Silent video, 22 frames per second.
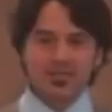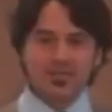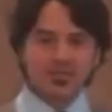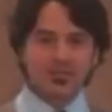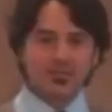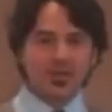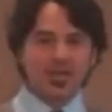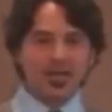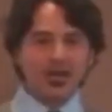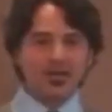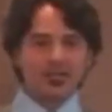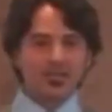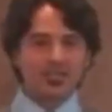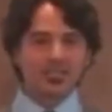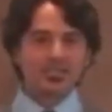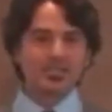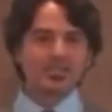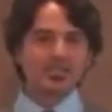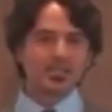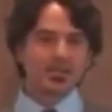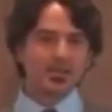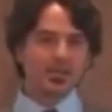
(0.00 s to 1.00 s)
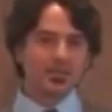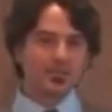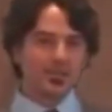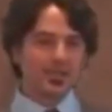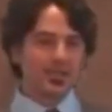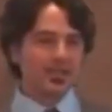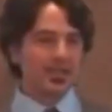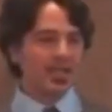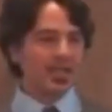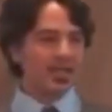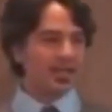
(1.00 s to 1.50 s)
to you about, this is going to
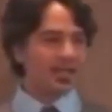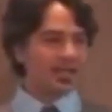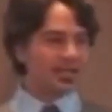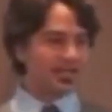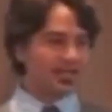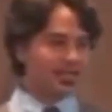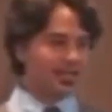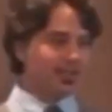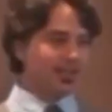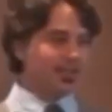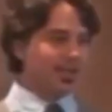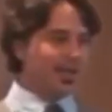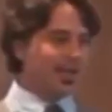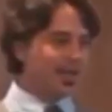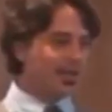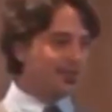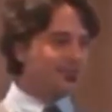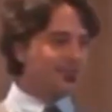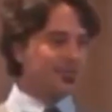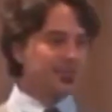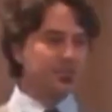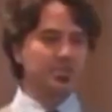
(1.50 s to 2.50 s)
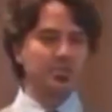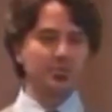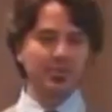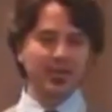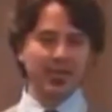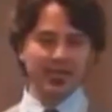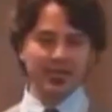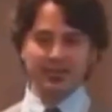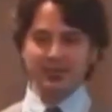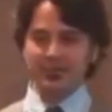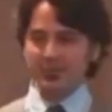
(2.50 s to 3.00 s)
be like how to fix your
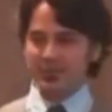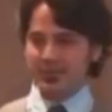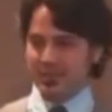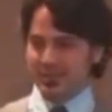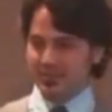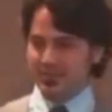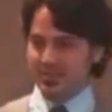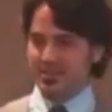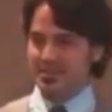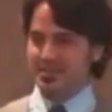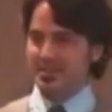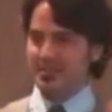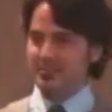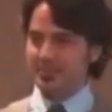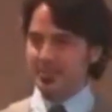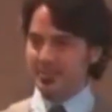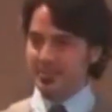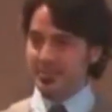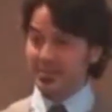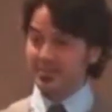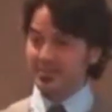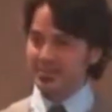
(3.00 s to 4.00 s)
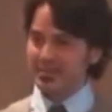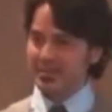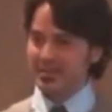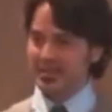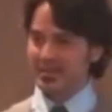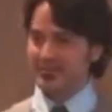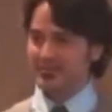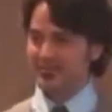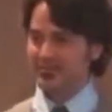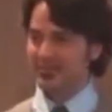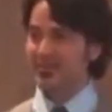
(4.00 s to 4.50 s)
body for dummies. I'm going to dumb it
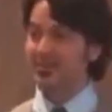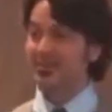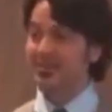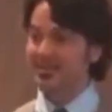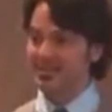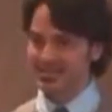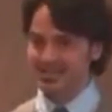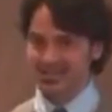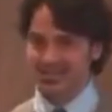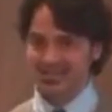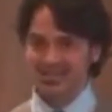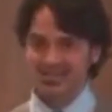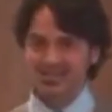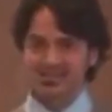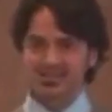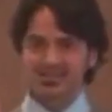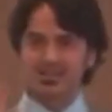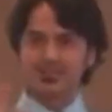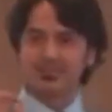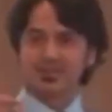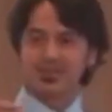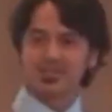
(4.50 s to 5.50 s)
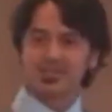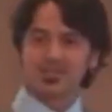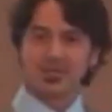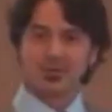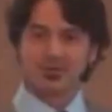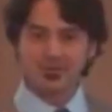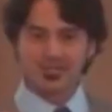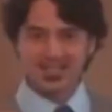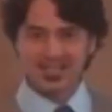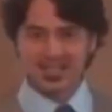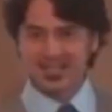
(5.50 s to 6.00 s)
down real easy. This is going to be show and